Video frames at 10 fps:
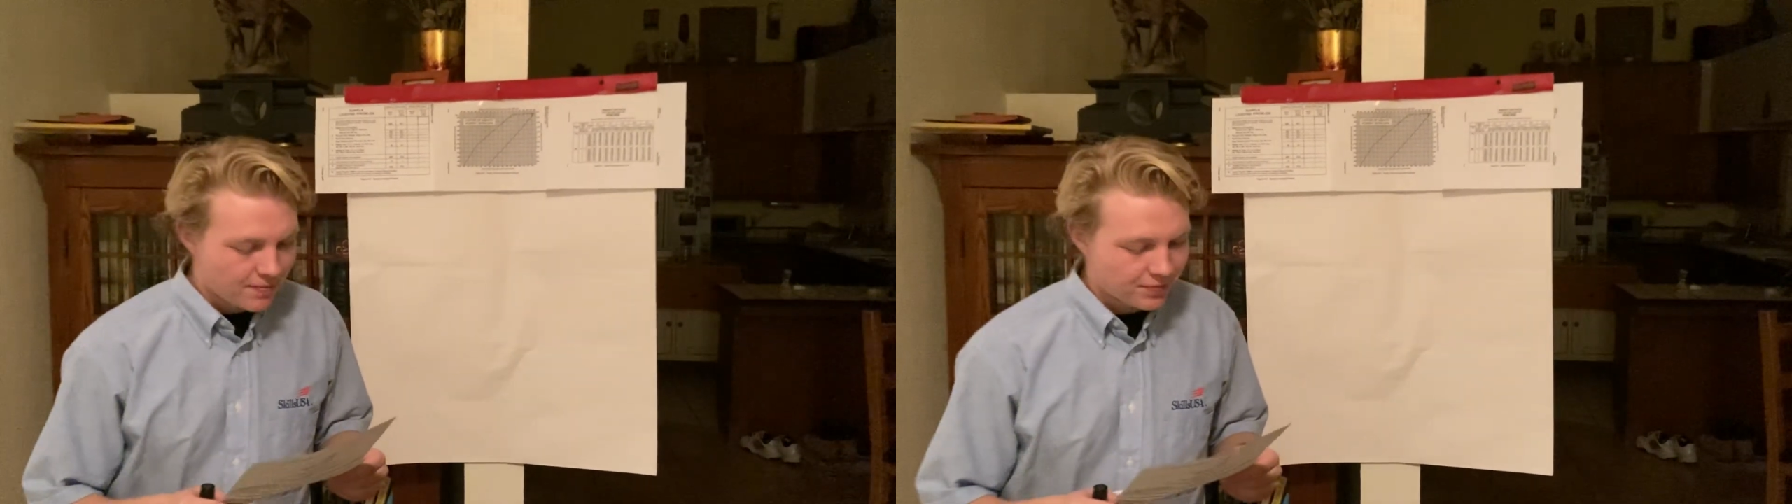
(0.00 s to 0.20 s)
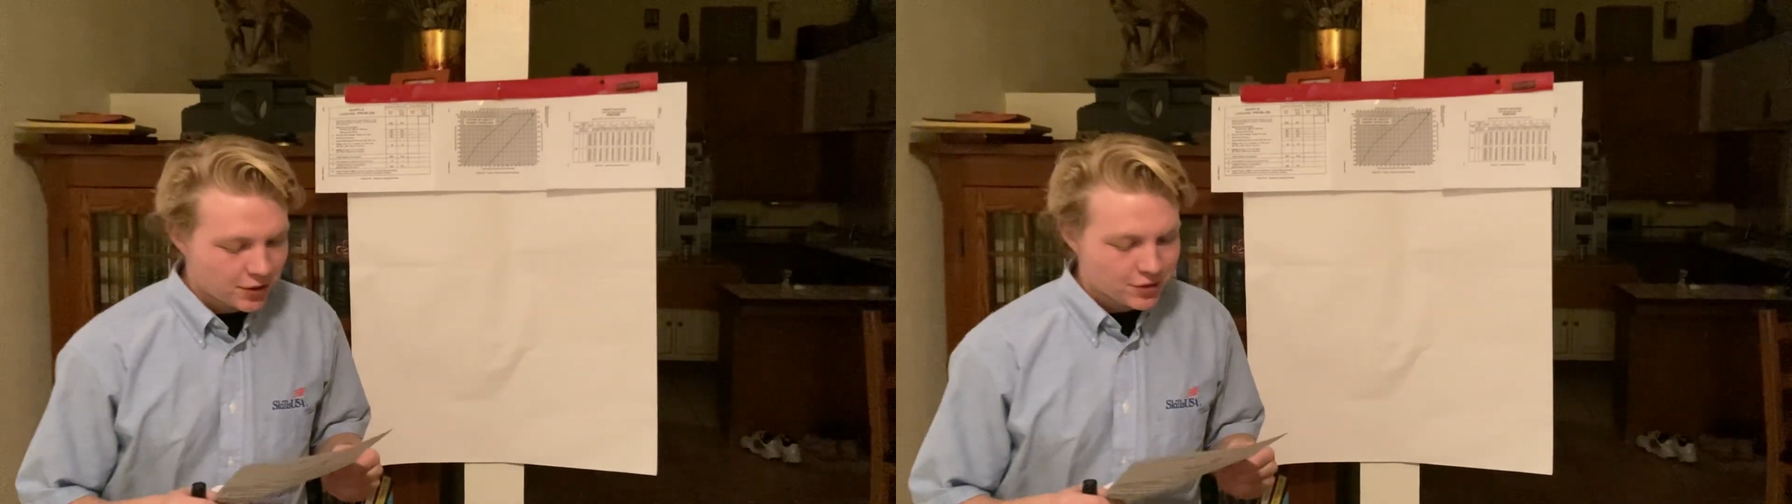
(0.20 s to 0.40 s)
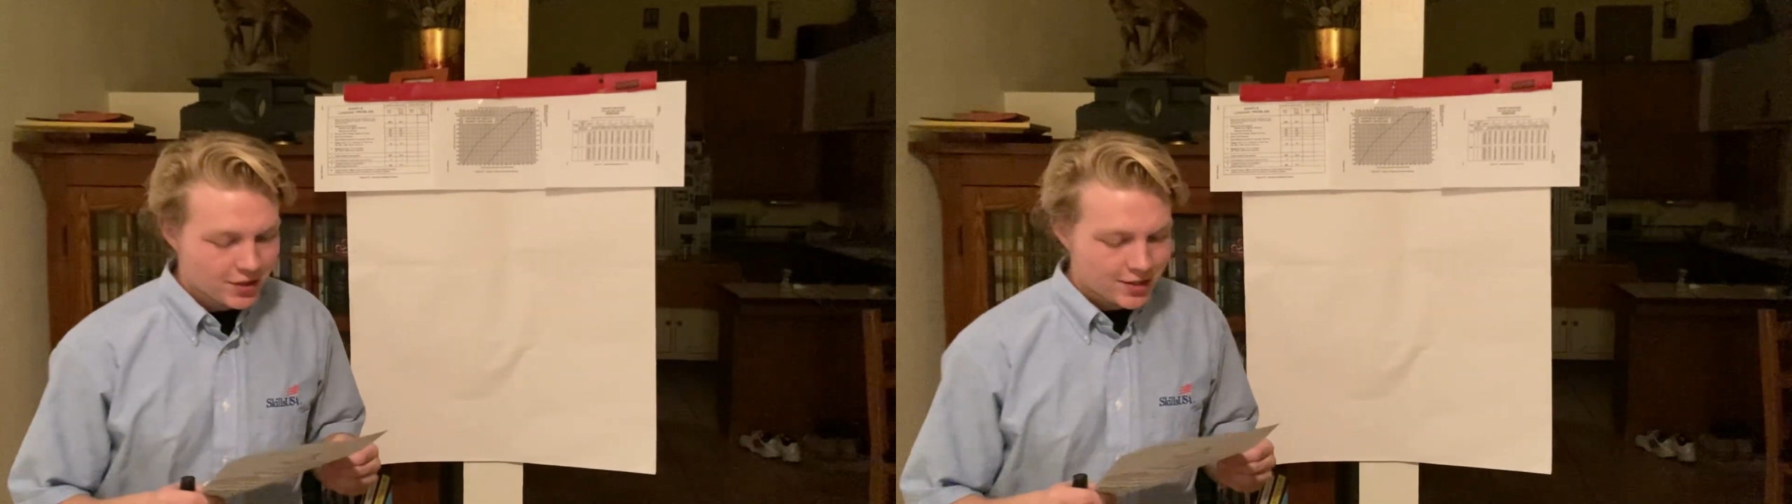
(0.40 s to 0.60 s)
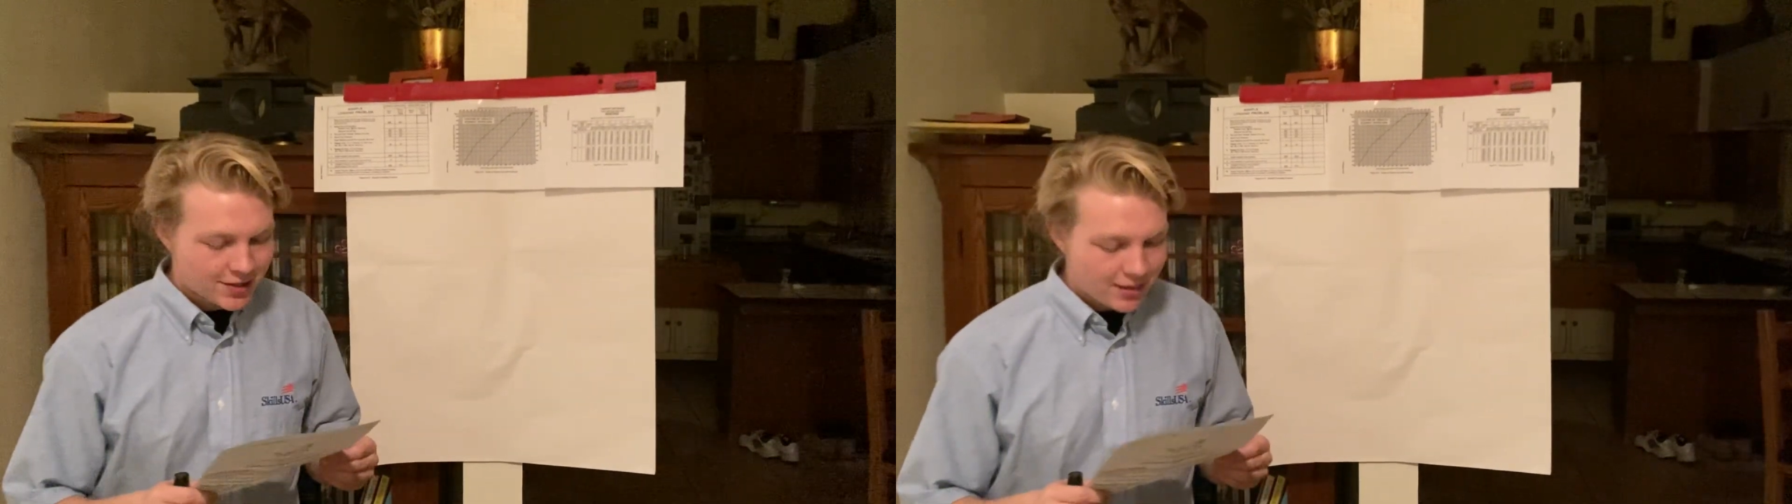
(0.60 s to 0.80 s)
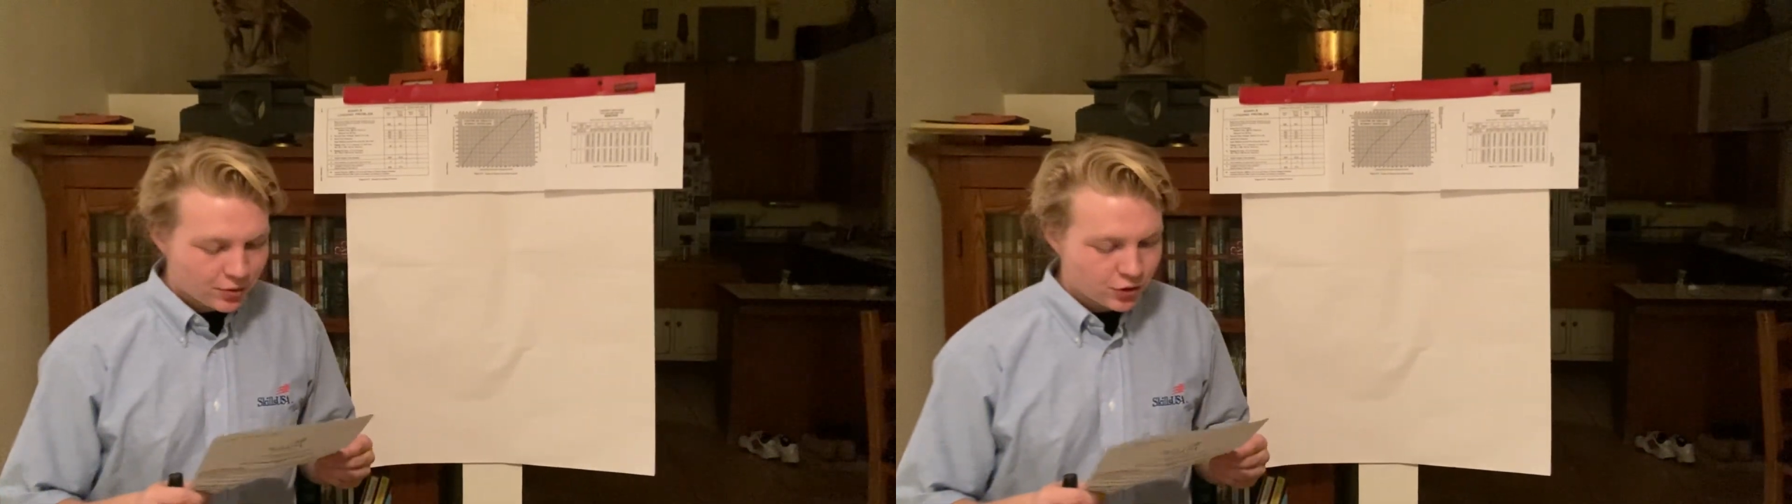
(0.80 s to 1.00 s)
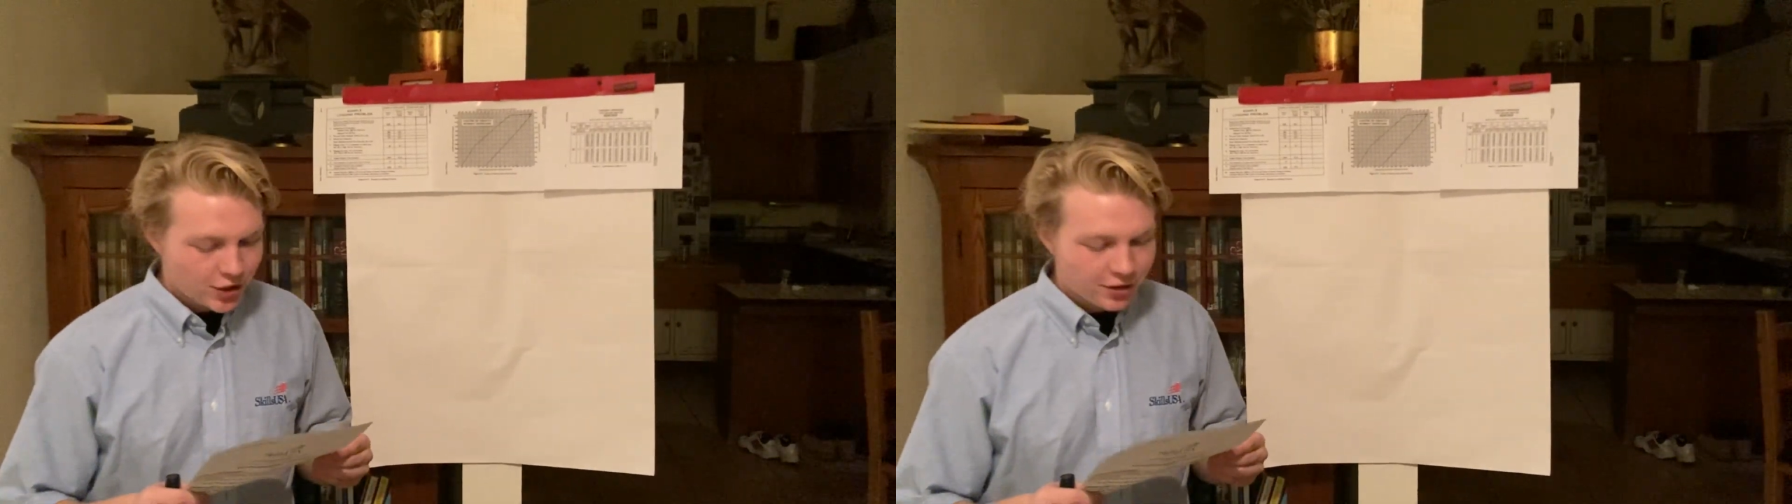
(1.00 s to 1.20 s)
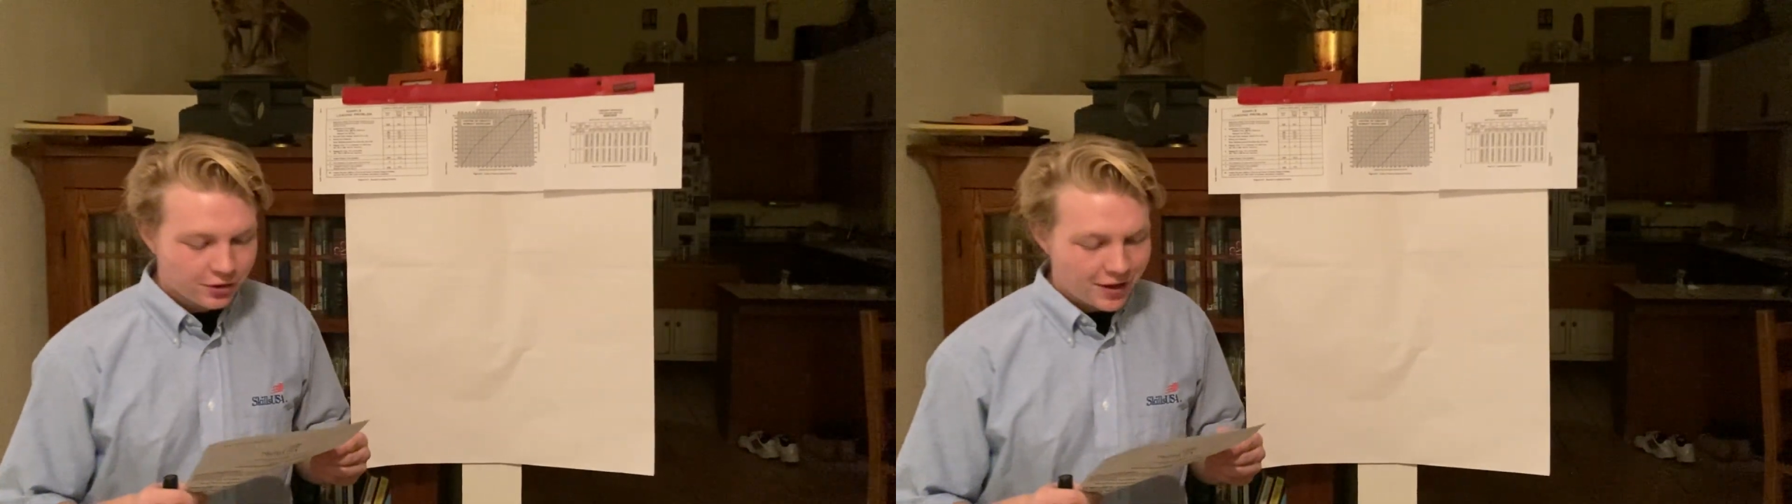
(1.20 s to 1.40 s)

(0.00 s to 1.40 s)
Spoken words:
Using a sample general